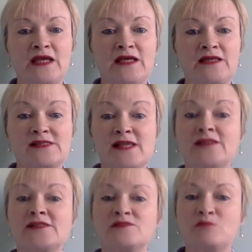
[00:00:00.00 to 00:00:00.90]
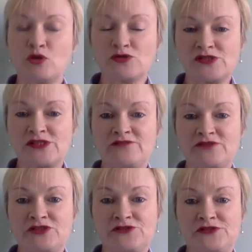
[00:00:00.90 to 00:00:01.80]
The second is a positive
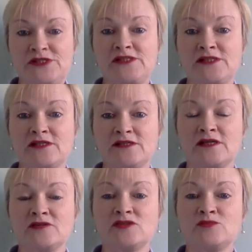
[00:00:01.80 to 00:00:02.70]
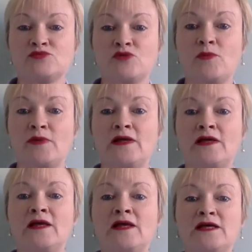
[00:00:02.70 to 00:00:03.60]
duty to conduct a proper
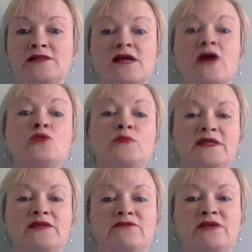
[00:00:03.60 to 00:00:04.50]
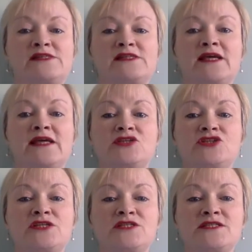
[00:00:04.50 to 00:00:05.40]
and open
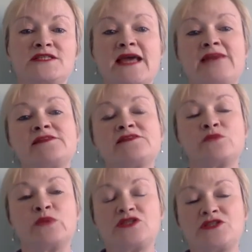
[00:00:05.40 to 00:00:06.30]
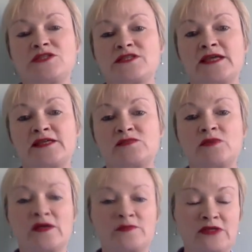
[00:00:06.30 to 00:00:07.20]
investigation into deaths for which the state
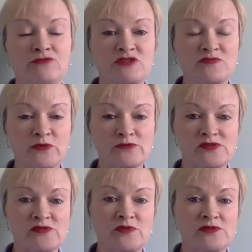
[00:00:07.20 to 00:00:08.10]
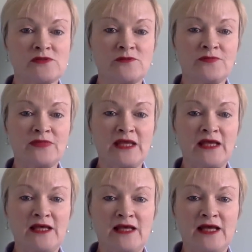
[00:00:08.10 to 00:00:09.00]
might be responsible.
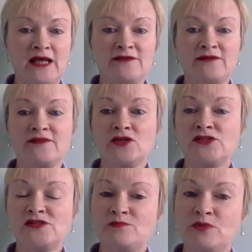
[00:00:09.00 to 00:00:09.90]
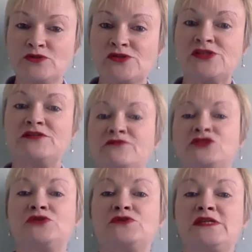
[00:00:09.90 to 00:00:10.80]
And the third is a positive
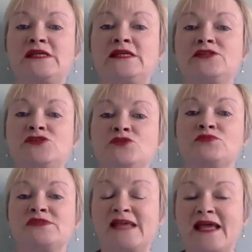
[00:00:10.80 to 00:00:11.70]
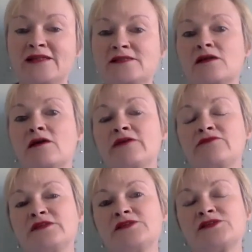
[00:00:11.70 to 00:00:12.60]
duty to protect life
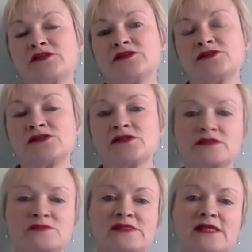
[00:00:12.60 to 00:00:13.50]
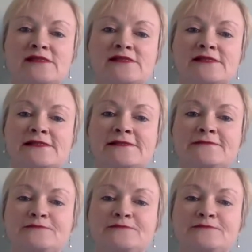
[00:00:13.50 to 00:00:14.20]
in certain circumstances.